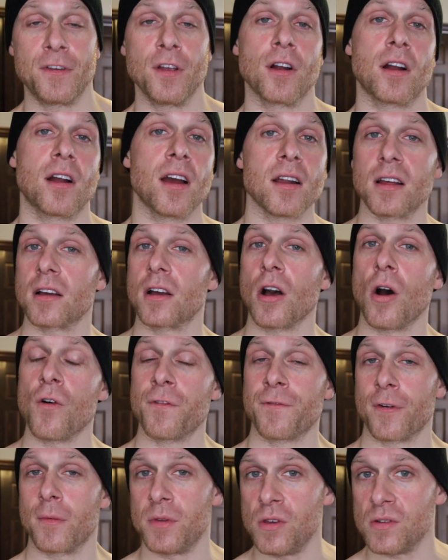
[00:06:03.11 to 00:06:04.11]
you're gonna go
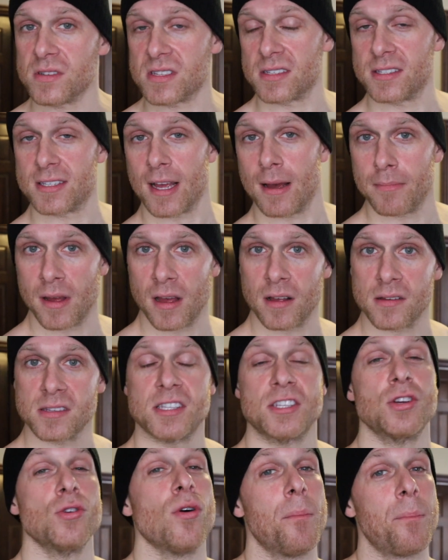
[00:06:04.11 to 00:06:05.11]
from using
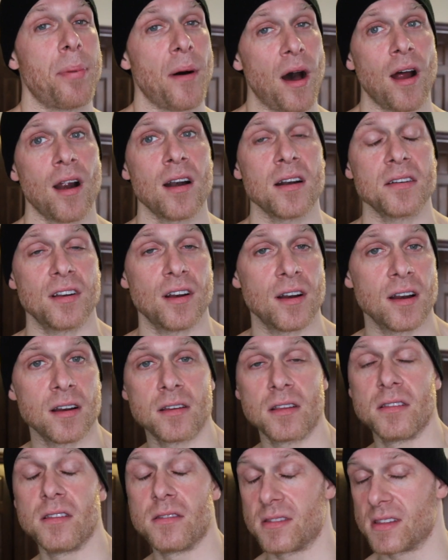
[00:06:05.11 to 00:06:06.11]
dumbbells to a bar
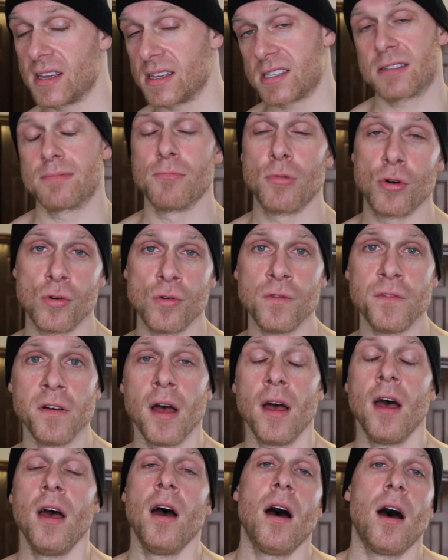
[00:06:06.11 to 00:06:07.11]
during this move,
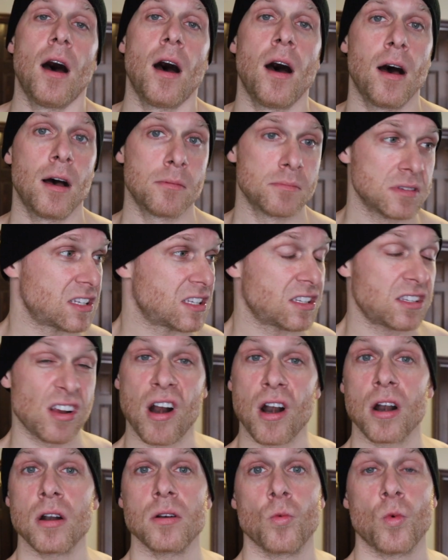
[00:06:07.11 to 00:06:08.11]
um,
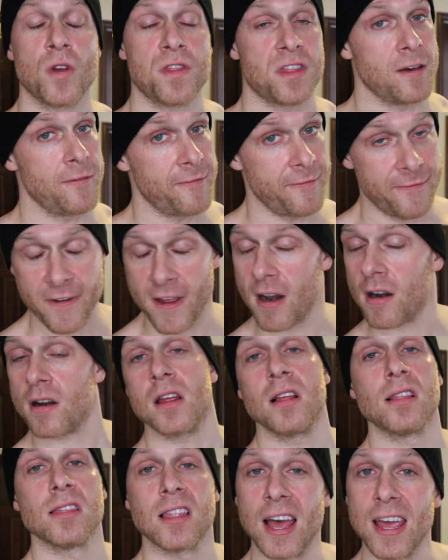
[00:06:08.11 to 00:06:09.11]
start with a
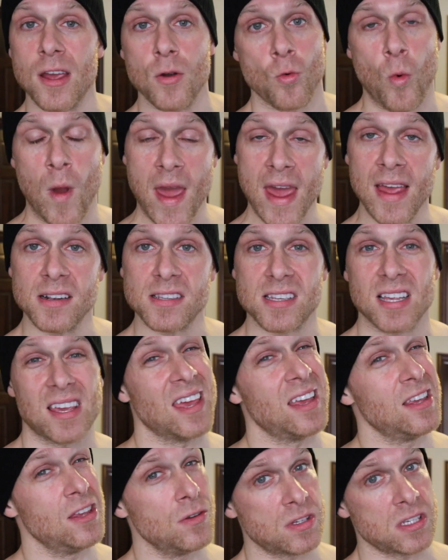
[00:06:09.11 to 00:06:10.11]
very light weight to
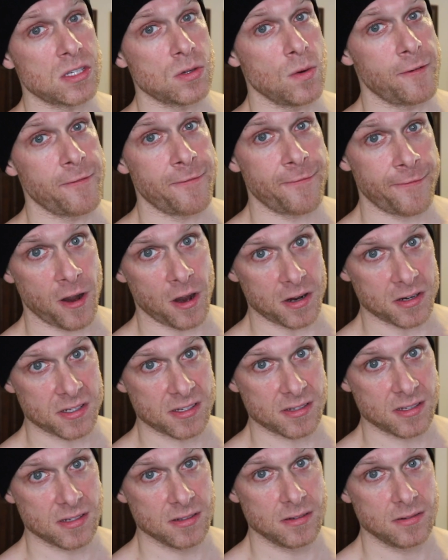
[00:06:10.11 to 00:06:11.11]
get used to it
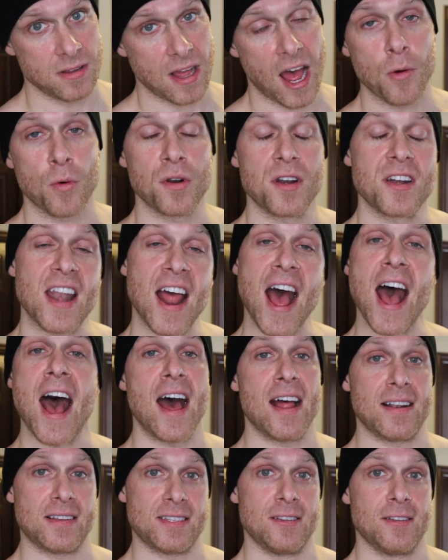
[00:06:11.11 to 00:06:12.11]
first. I would
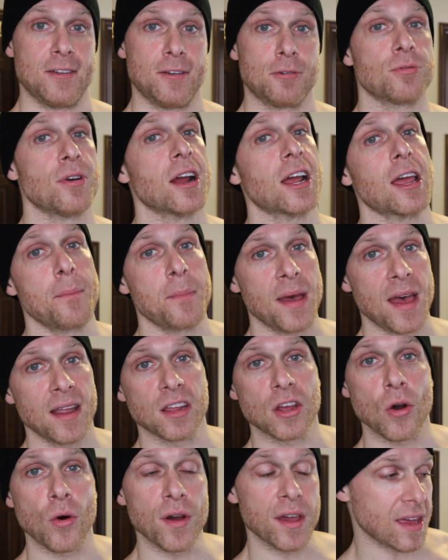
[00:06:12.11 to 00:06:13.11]
not
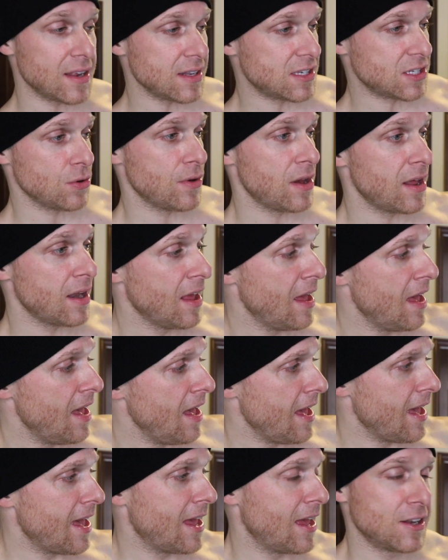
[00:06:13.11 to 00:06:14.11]
recommend going into it
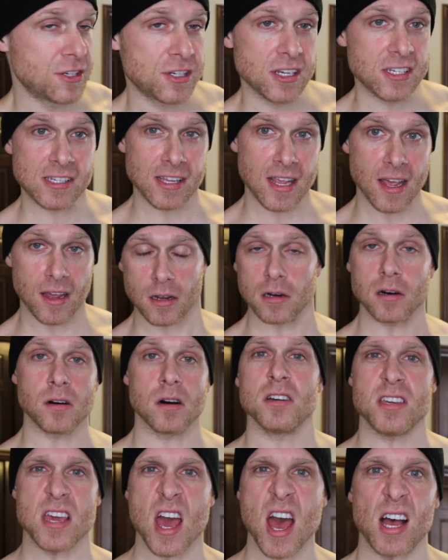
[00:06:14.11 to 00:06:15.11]
and just like,
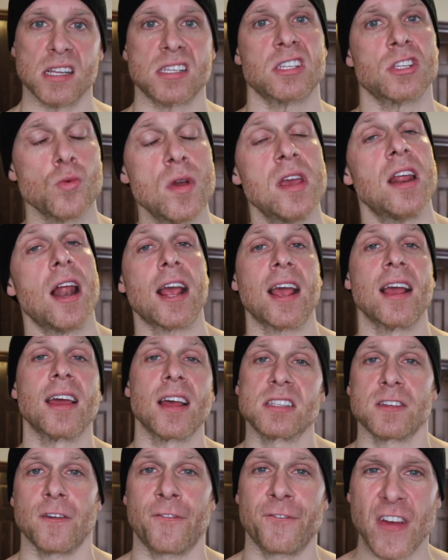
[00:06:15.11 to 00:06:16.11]
oh yeah, sweet, I can
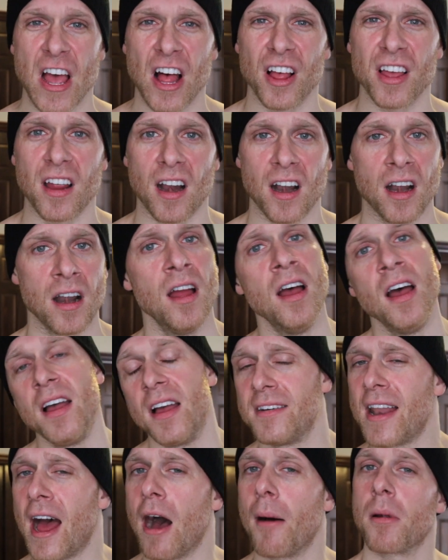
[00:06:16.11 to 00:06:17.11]
get to failure.
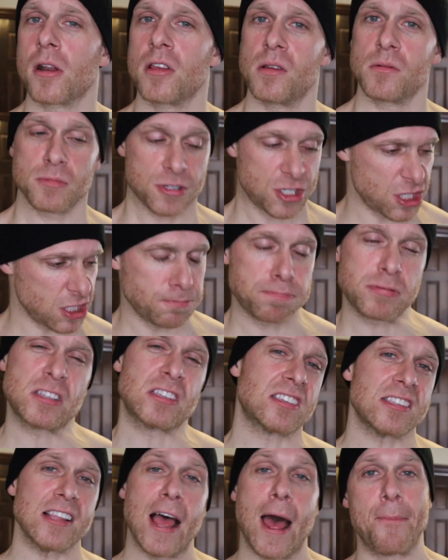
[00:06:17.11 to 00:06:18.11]
Now I'm gonna just
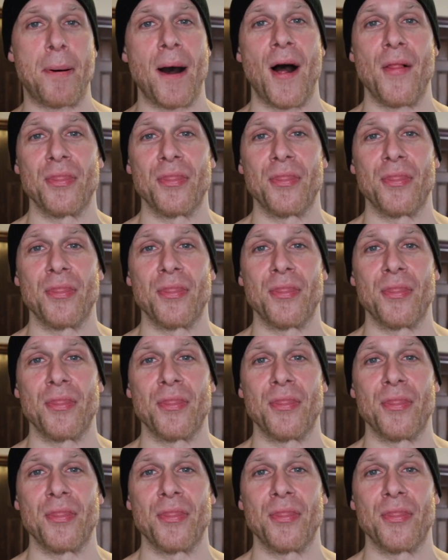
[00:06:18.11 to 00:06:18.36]
slap